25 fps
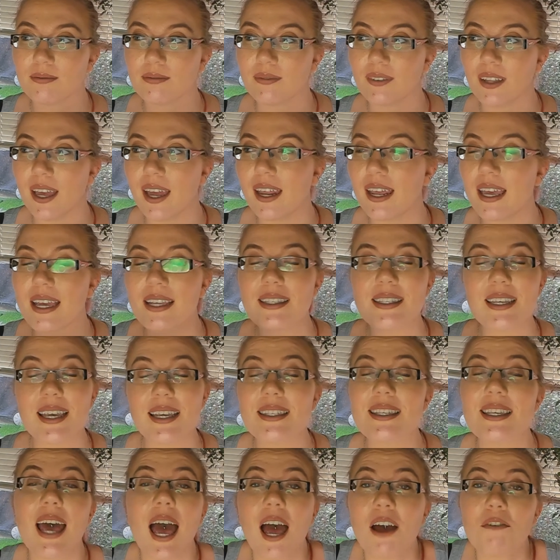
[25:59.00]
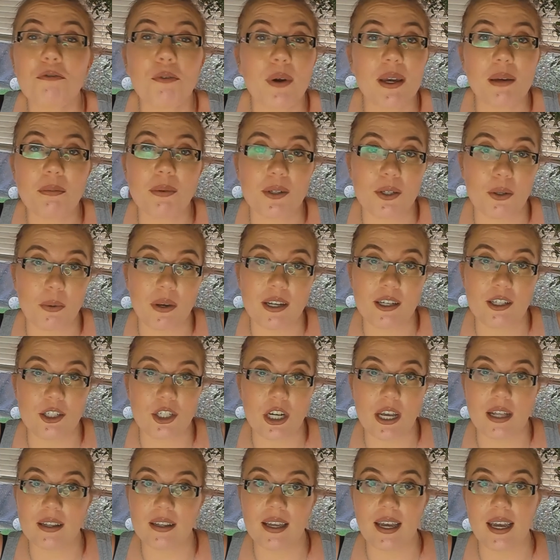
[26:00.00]
it's halfway between
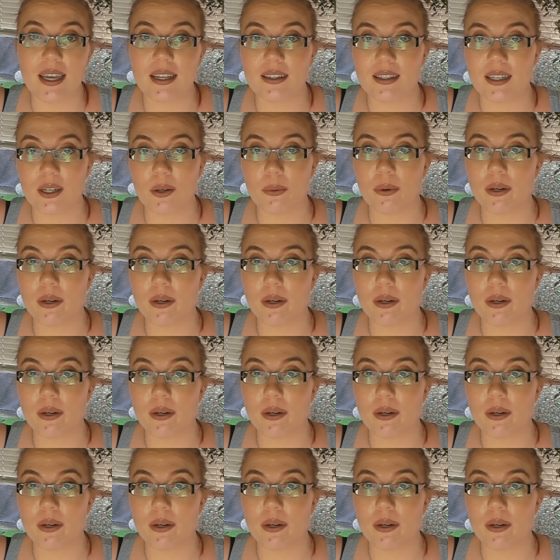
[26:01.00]
gel and liquid